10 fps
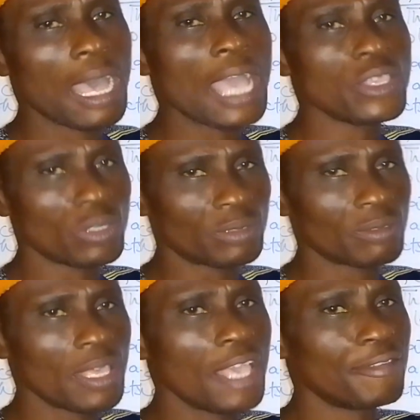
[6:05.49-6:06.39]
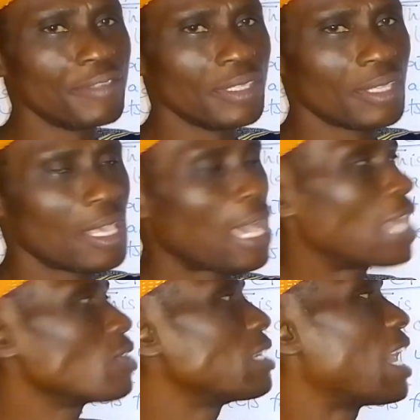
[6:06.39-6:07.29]
Fe,
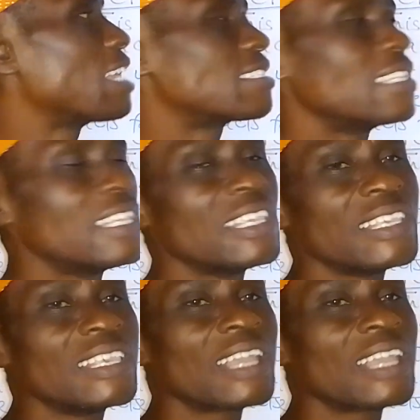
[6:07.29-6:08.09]
iron as a